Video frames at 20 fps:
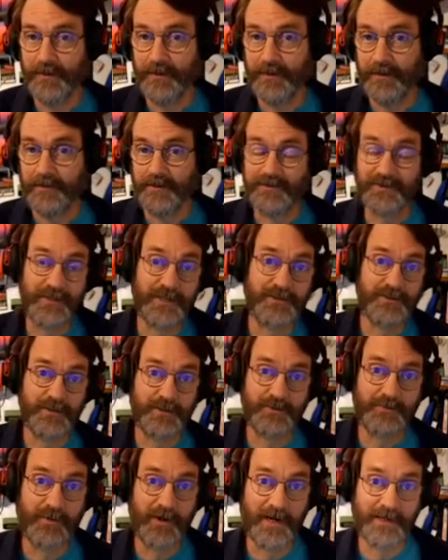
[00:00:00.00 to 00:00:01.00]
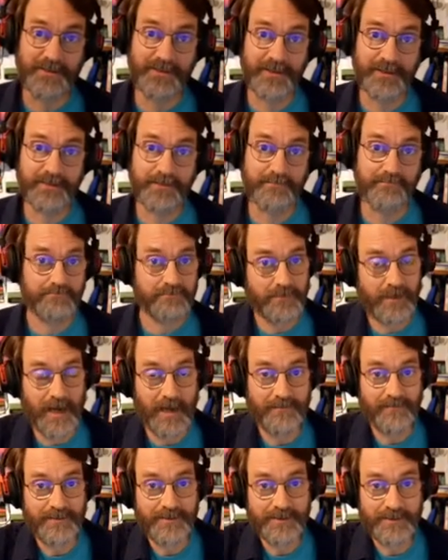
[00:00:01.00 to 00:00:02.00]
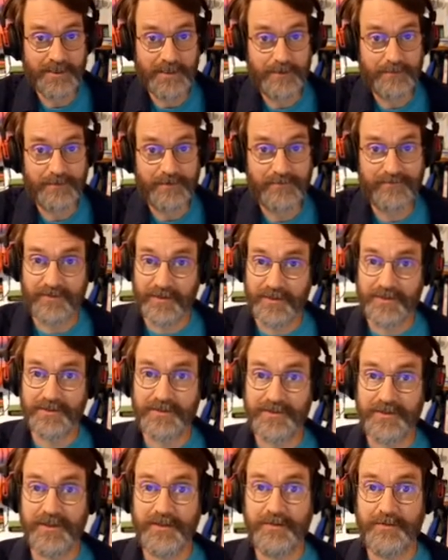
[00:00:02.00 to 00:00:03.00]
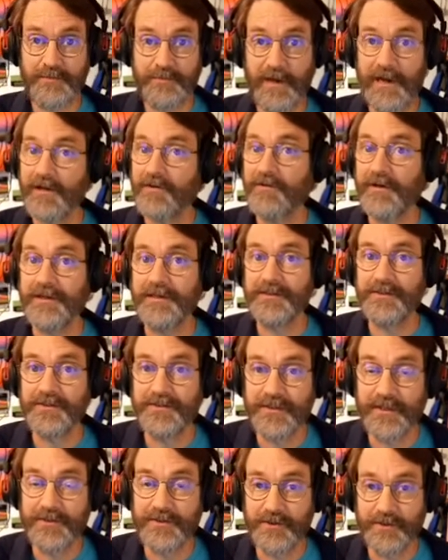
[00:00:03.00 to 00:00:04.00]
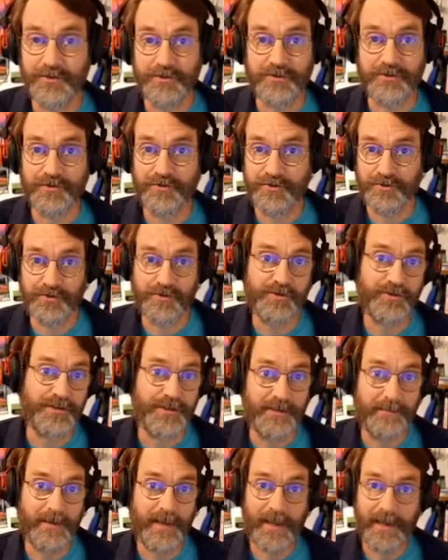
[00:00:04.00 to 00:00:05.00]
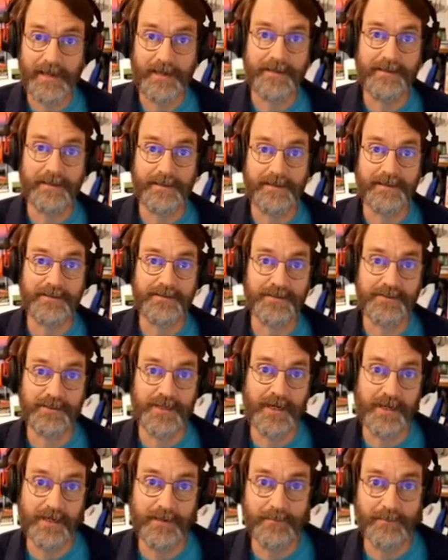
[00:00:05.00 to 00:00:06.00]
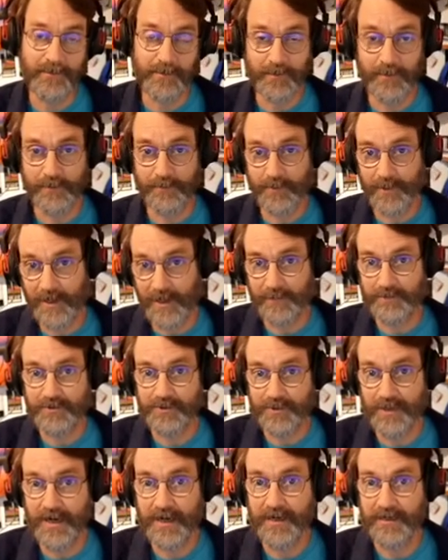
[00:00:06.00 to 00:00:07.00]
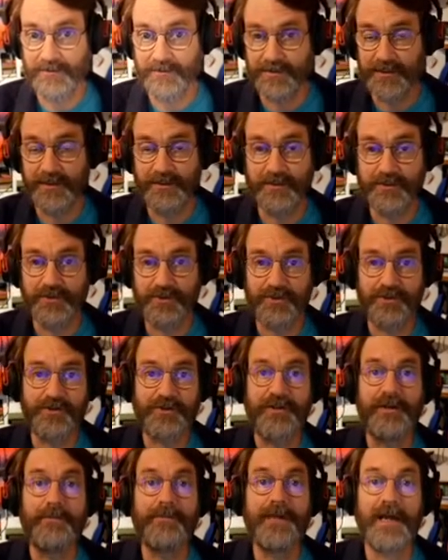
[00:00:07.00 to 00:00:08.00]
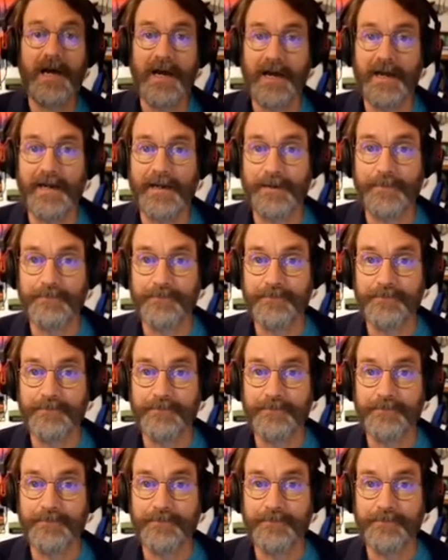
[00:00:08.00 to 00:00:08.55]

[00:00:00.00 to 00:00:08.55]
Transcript: The CentOS project, obviously prefers that you migrate to CentOS Stream 8 at this time, or perhaps try out CentOS Stream 9.